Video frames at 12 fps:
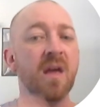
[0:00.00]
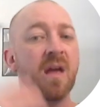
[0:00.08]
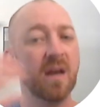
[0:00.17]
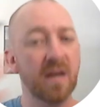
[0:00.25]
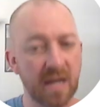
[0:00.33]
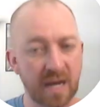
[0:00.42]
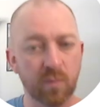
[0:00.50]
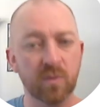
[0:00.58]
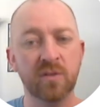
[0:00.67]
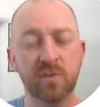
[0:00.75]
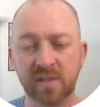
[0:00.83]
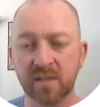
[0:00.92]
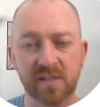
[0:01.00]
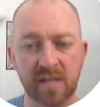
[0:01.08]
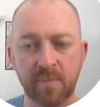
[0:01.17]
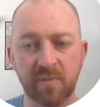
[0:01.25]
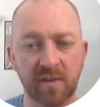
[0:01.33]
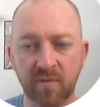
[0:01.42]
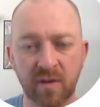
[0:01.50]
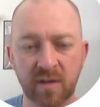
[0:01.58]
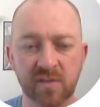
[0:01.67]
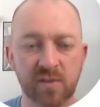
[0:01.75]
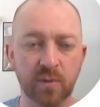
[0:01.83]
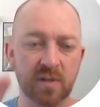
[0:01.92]
Now we're using the same thing for
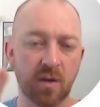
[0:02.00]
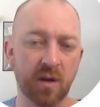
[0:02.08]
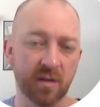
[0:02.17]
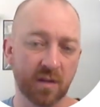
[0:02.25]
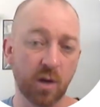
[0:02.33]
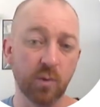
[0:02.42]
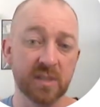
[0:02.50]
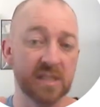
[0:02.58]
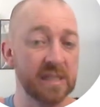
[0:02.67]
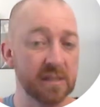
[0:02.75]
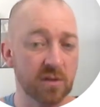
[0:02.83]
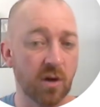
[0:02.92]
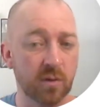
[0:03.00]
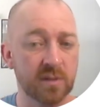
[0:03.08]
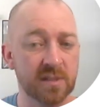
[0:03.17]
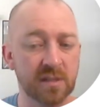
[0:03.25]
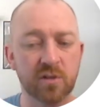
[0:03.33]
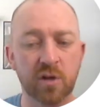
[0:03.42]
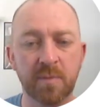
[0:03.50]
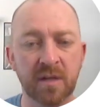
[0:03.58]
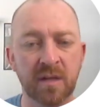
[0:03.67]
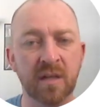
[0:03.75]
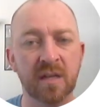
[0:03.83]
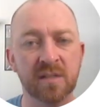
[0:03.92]
his. So Cohen's d is always
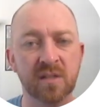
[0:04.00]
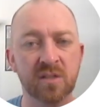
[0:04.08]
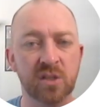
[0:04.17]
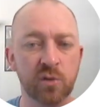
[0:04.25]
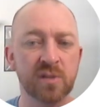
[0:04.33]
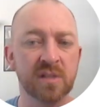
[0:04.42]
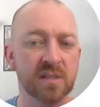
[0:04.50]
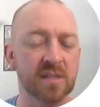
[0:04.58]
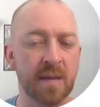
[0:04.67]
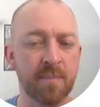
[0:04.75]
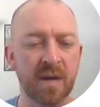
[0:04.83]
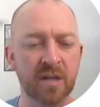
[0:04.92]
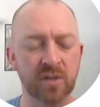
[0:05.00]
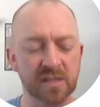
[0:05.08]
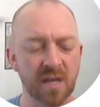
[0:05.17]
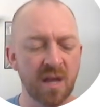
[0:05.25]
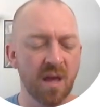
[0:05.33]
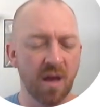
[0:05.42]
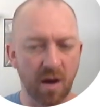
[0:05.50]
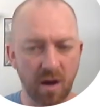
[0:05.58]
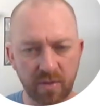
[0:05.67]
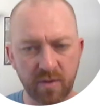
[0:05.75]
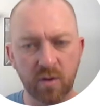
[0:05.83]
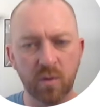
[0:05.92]
interpreted essentially using the same metrics.
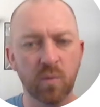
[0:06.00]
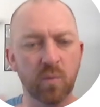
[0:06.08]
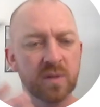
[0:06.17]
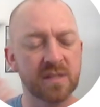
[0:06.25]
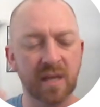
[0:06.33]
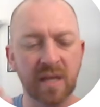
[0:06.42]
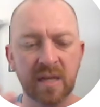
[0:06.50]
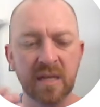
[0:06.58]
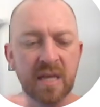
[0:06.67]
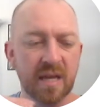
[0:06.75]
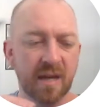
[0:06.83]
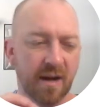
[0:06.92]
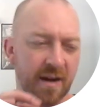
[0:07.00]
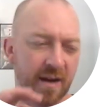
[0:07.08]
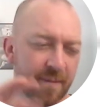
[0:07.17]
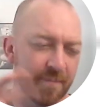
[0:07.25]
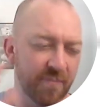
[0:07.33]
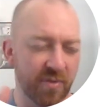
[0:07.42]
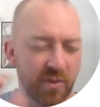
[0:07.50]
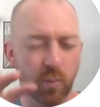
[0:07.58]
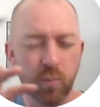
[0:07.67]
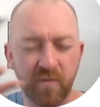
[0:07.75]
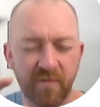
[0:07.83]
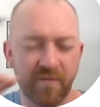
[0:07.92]
Although, once again, the
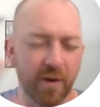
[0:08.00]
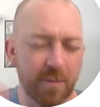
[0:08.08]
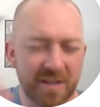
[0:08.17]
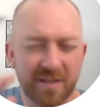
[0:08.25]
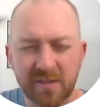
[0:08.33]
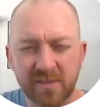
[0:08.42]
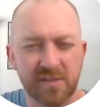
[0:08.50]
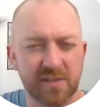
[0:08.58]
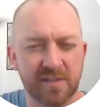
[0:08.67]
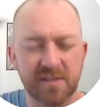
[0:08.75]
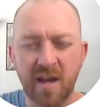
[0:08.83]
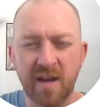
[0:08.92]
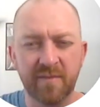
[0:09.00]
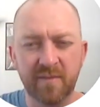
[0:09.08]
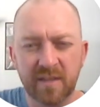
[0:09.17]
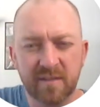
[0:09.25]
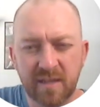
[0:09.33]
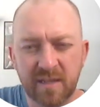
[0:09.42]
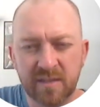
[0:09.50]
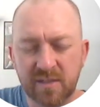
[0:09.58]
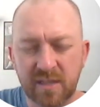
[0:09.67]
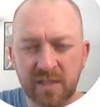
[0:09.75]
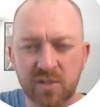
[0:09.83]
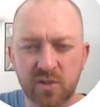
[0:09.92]
verbiage is just kind of,
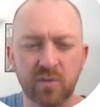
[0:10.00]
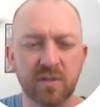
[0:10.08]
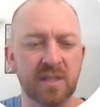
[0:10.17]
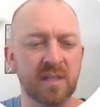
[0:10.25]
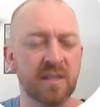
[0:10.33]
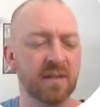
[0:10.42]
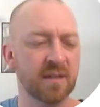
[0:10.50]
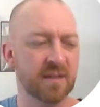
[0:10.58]
it's certainly